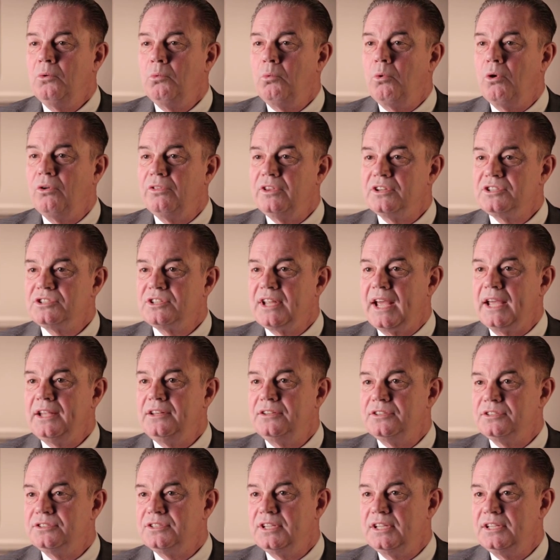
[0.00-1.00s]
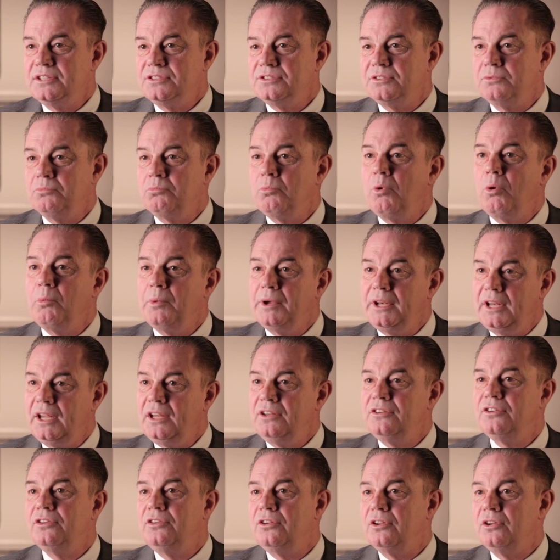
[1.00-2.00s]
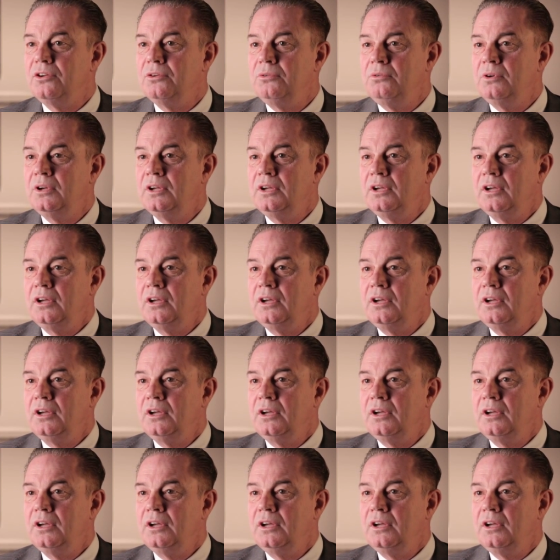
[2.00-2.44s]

what the status is and what we need to do